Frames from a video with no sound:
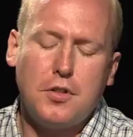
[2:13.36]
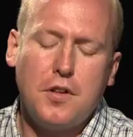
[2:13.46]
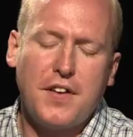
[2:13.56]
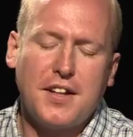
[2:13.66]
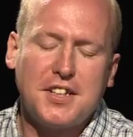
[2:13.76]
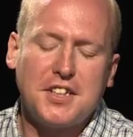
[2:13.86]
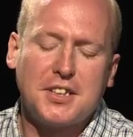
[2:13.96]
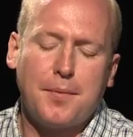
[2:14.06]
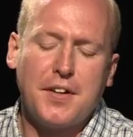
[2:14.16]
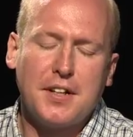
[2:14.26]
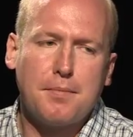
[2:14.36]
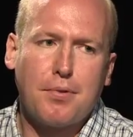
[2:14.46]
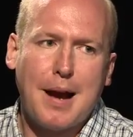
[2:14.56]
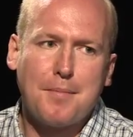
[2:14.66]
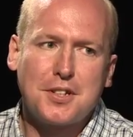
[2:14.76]
Do you think this is something that
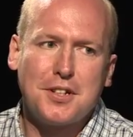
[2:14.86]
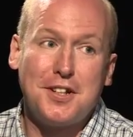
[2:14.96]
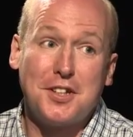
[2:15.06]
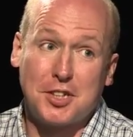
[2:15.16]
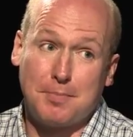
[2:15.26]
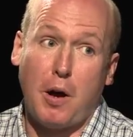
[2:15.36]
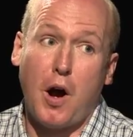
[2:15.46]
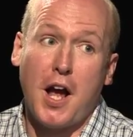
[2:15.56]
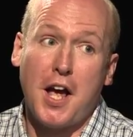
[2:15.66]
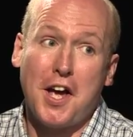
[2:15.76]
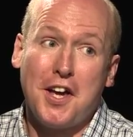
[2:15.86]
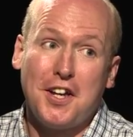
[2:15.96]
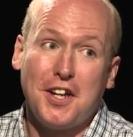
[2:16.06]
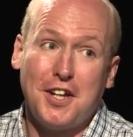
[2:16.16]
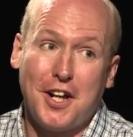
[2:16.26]
perhaps could inspire
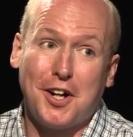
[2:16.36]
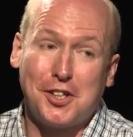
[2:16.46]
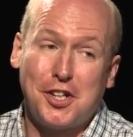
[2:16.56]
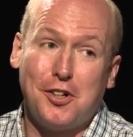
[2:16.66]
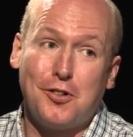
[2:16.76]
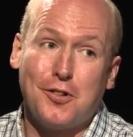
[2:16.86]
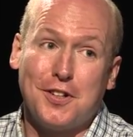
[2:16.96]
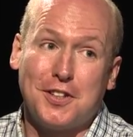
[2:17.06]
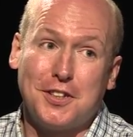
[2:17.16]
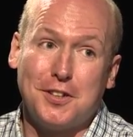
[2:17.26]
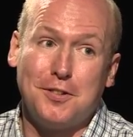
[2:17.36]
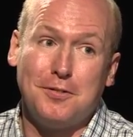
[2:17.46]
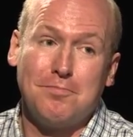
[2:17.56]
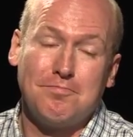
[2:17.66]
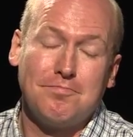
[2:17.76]
young children to
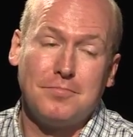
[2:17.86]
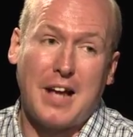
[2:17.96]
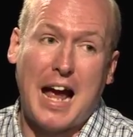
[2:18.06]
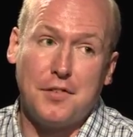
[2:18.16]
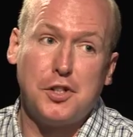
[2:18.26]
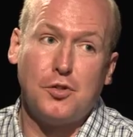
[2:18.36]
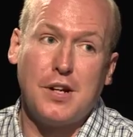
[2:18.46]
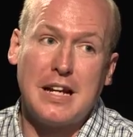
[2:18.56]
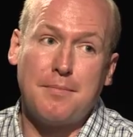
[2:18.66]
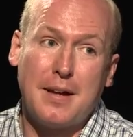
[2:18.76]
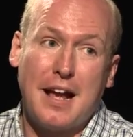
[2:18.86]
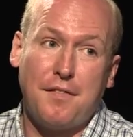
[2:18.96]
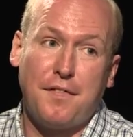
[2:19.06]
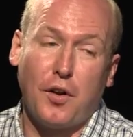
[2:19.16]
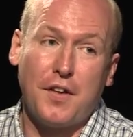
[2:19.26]
have a dream
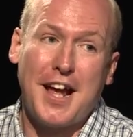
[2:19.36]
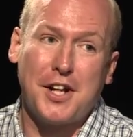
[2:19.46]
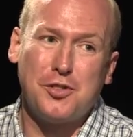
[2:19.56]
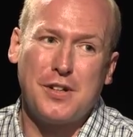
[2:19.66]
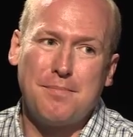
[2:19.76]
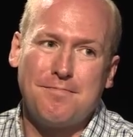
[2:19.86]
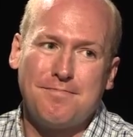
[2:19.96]
and follow that dream?